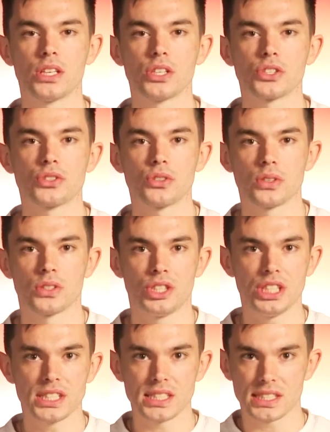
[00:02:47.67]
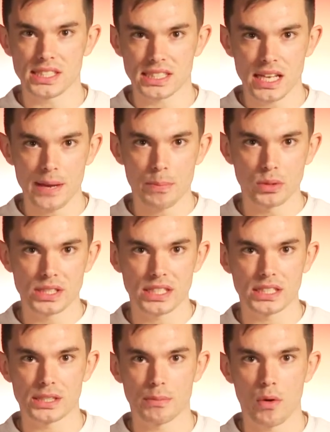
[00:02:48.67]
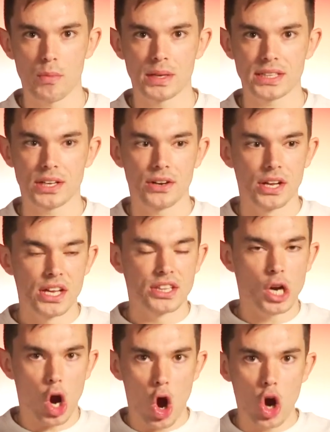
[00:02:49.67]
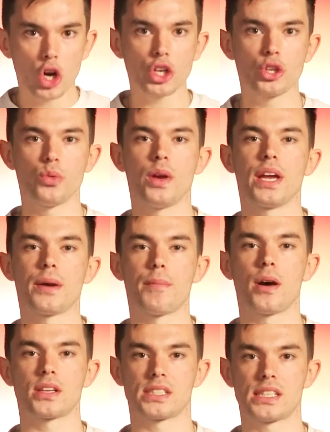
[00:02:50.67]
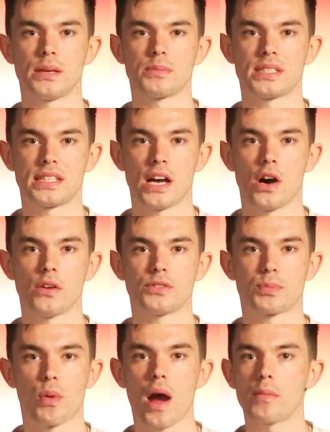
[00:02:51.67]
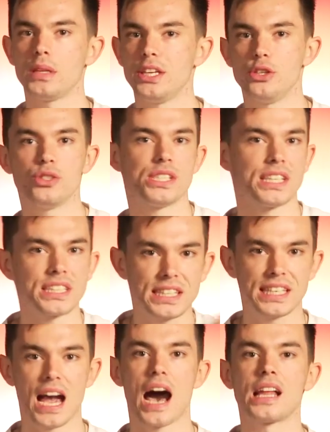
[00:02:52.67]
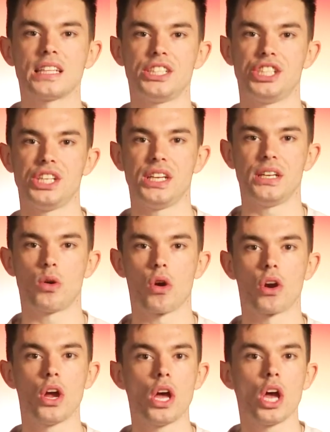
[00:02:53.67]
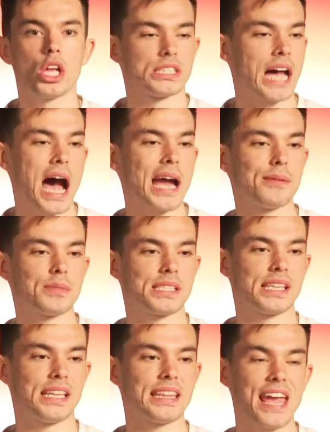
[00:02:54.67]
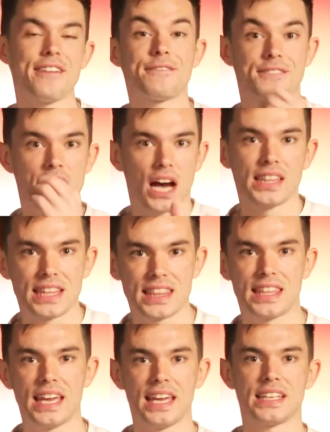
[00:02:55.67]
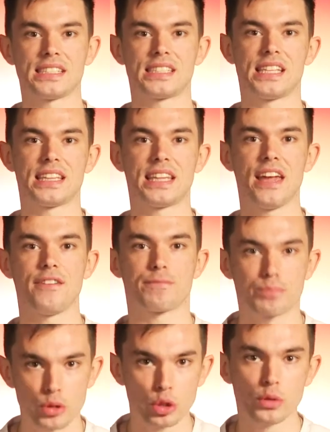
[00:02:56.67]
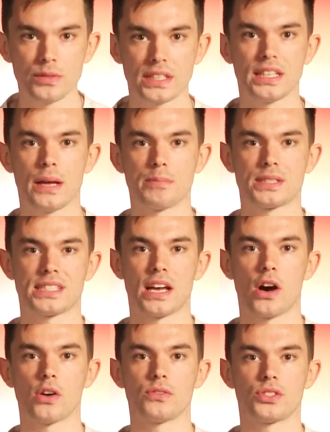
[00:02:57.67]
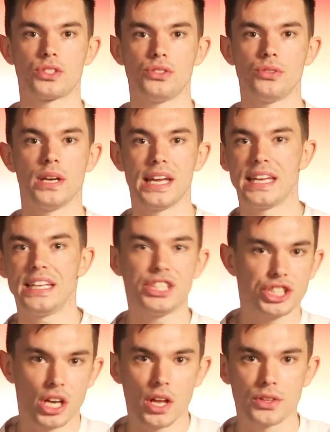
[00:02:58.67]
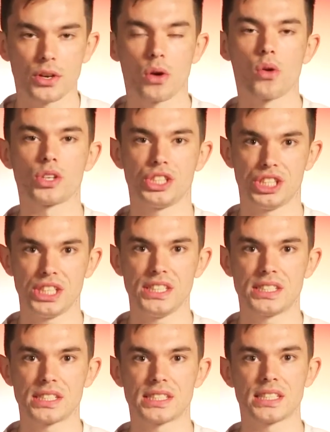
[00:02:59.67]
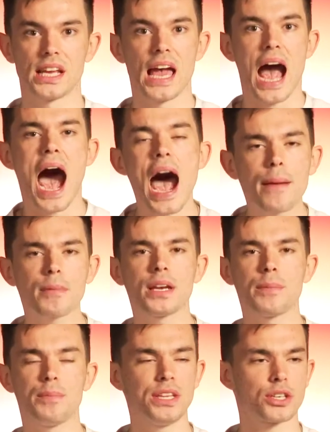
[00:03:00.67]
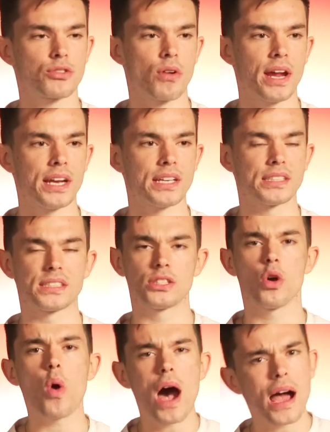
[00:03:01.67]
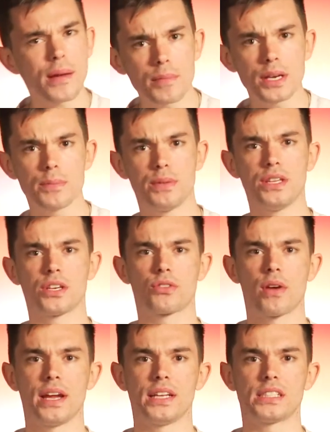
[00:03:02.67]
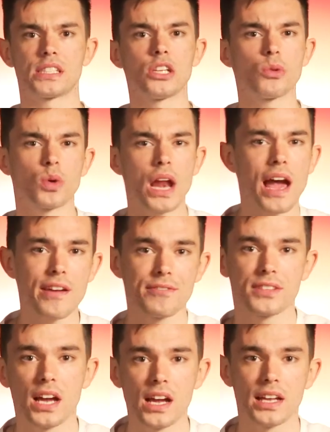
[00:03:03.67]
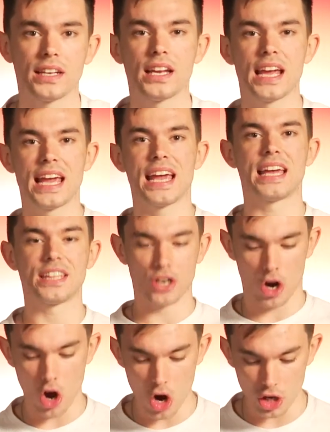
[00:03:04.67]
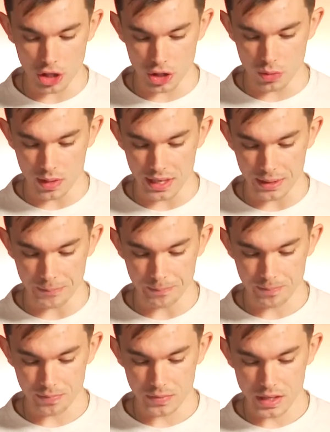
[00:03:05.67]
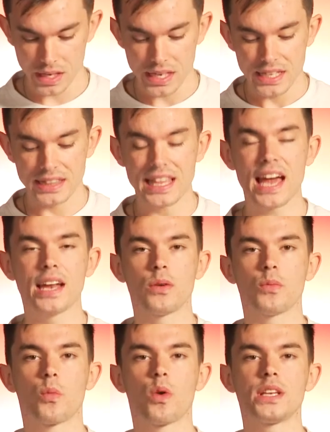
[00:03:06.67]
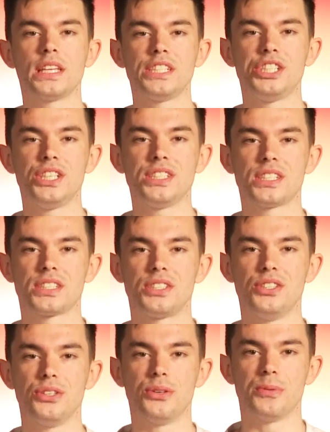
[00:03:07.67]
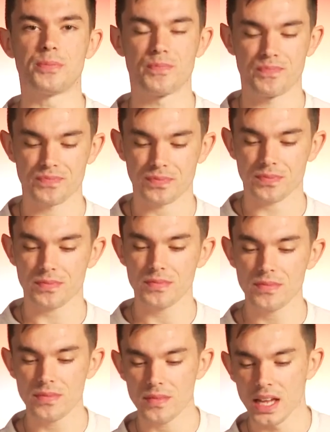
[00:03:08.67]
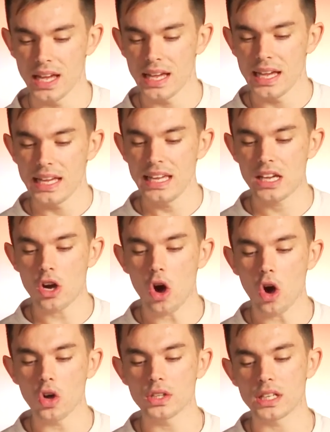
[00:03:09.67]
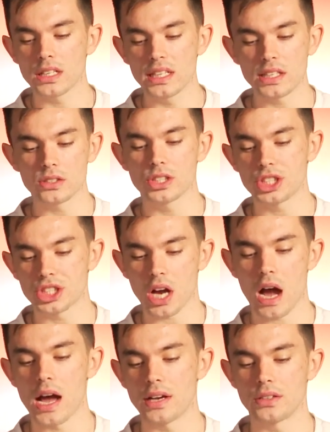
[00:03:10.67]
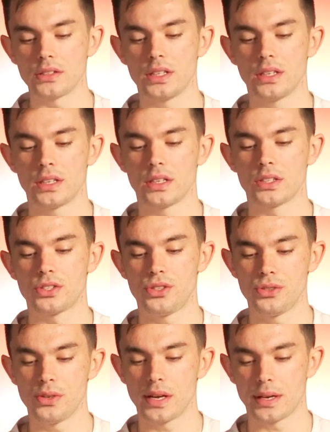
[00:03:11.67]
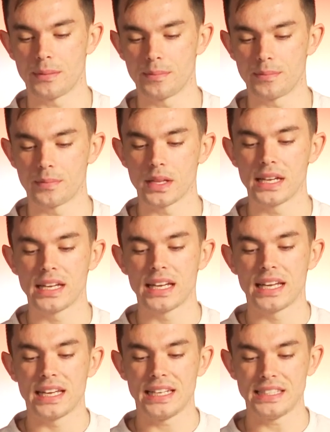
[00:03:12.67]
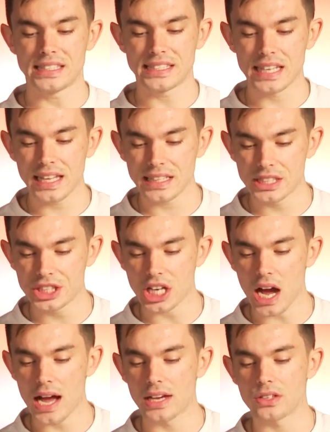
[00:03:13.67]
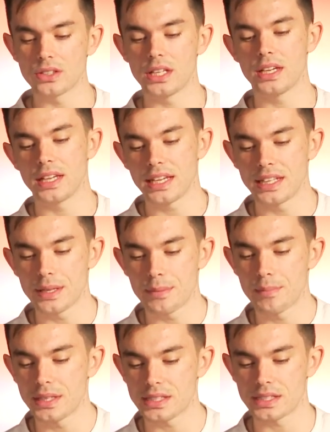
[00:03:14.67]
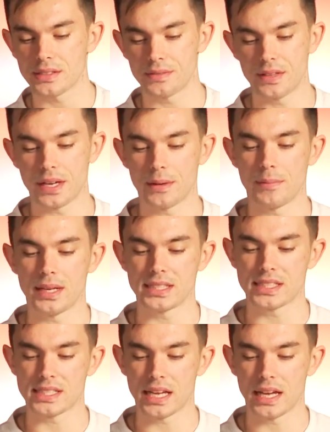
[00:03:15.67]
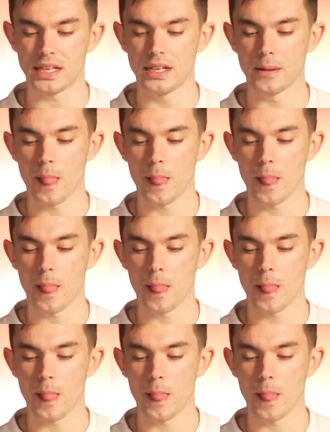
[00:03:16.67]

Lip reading: So Jesus' disciples in this moment, they're arguing amongst themselves, probably using theology or times that they've done things, that they've proven themselves to each other or Jesus. "I'm going to the greatest. No, I'm going to be the greatest. Look what I've done." And they're arguing. Then what did Jesus do? He called a little child to him. He set the child in the midst of them and said,